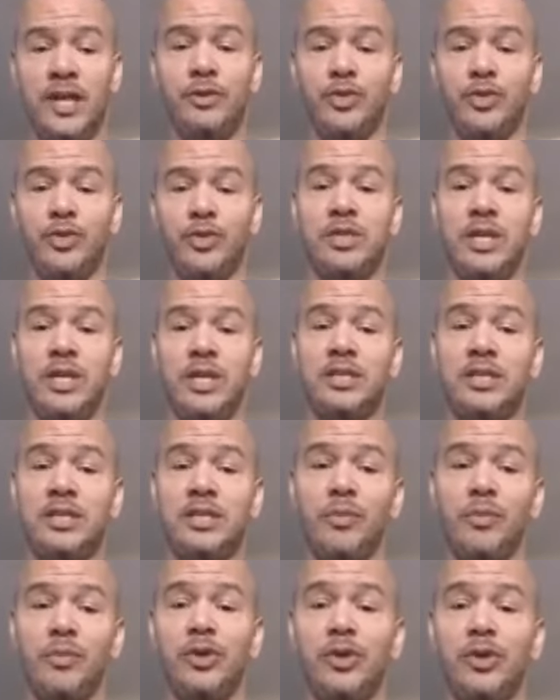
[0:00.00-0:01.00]
we see
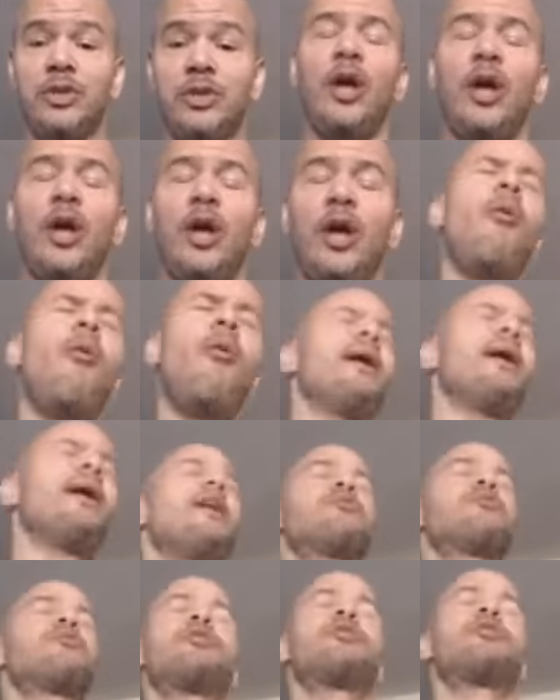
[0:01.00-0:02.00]
someone who's like, oh my
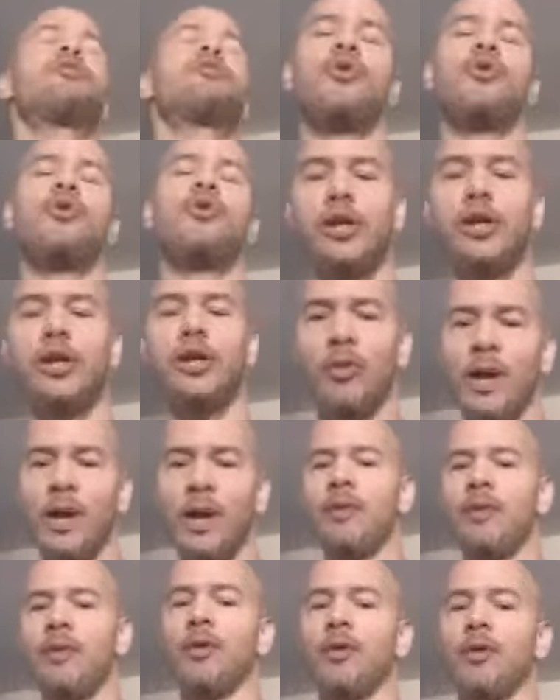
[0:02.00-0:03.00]
gosh, my shoulder, I tore my
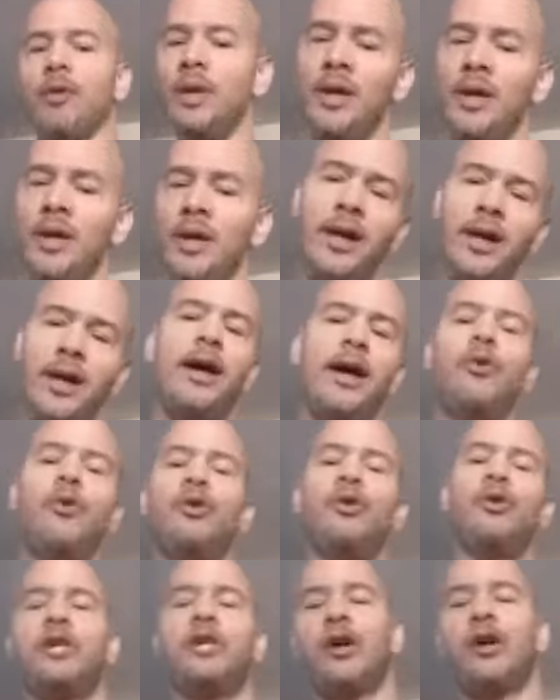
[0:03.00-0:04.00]
labrum. I got a
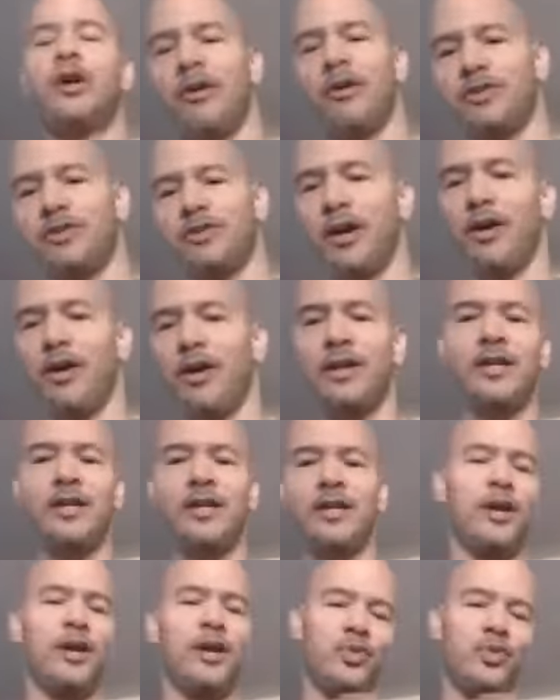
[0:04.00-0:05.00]
rotator cuff tear. I did
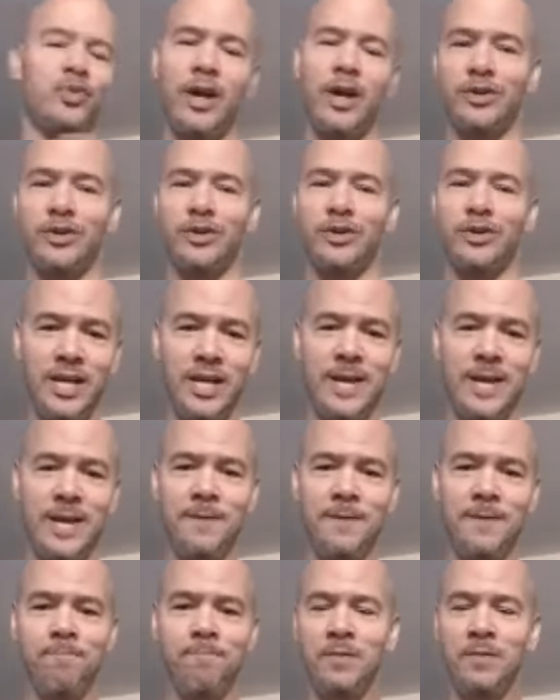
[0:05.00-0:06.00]
X, Y, or Z.
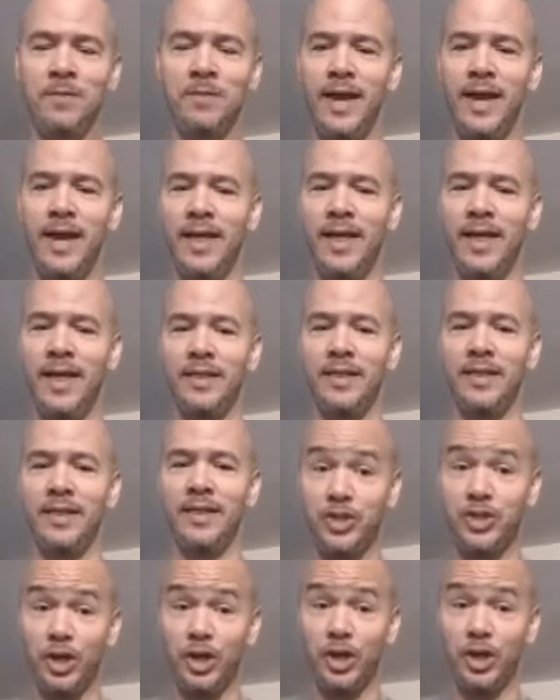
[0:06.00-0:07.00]
And it's
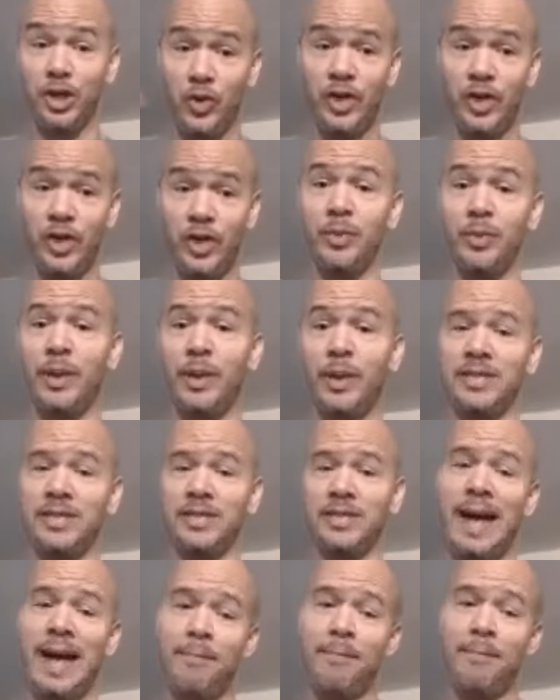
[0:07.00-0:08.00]
an acute injury because it
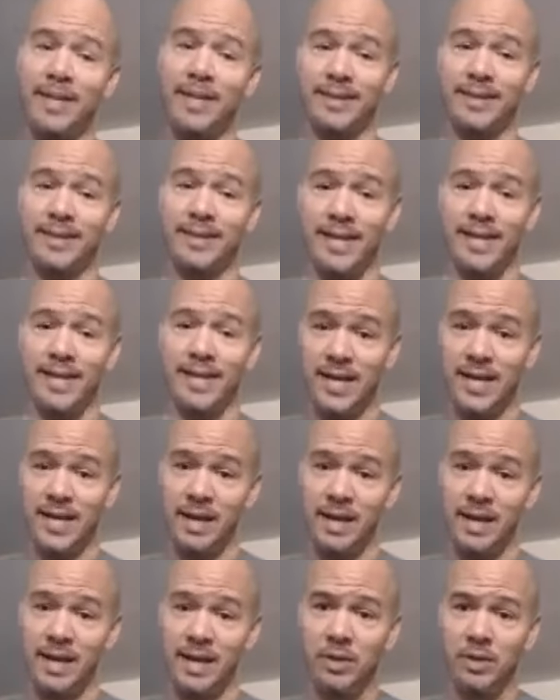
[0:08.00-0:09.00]
happened at that
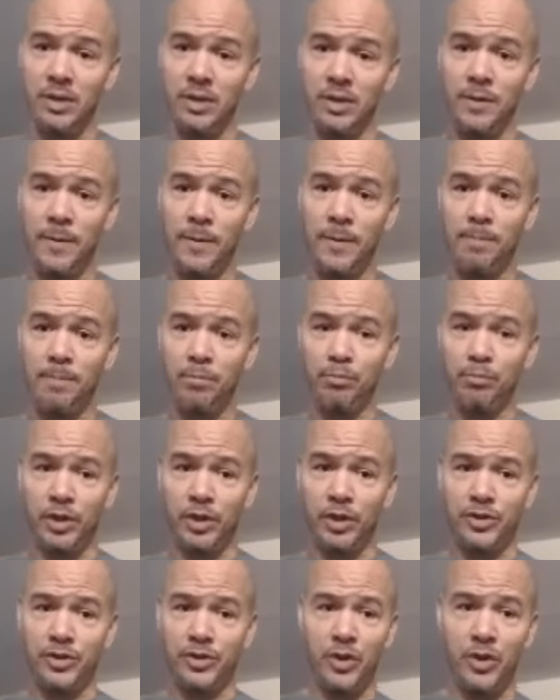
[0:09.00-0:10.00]
time.
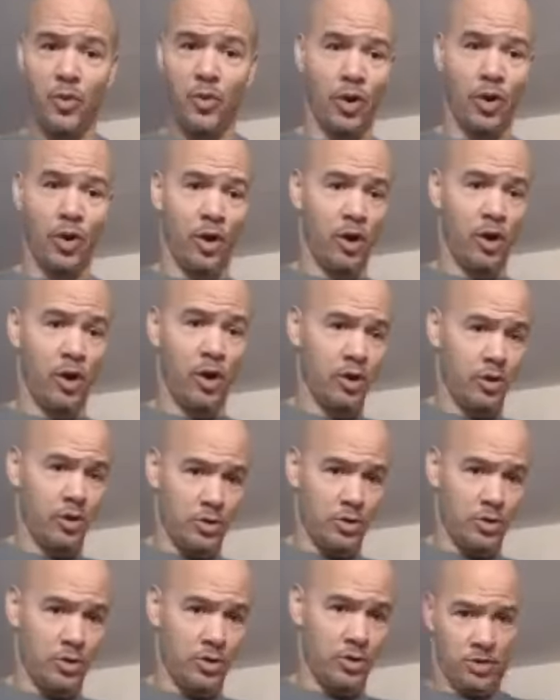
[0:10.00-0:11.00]
But there were
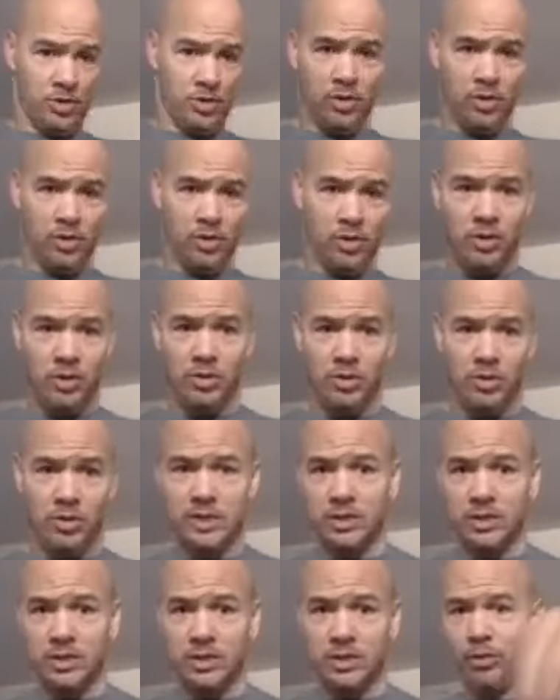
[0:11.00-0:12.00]
all
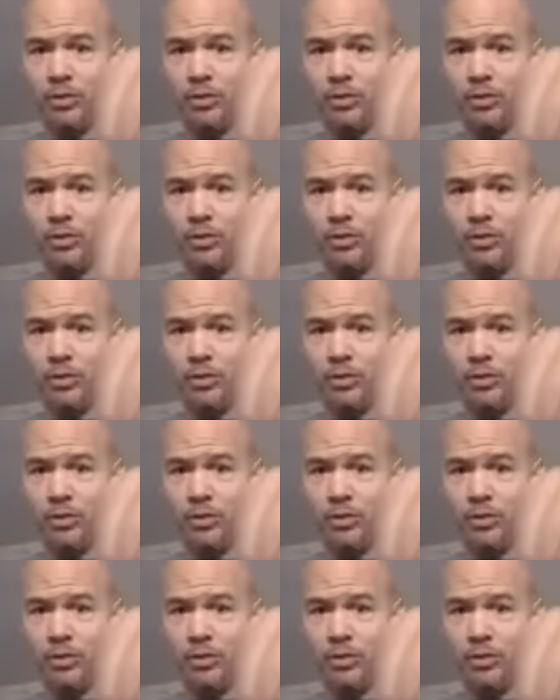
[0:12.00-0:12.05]
these little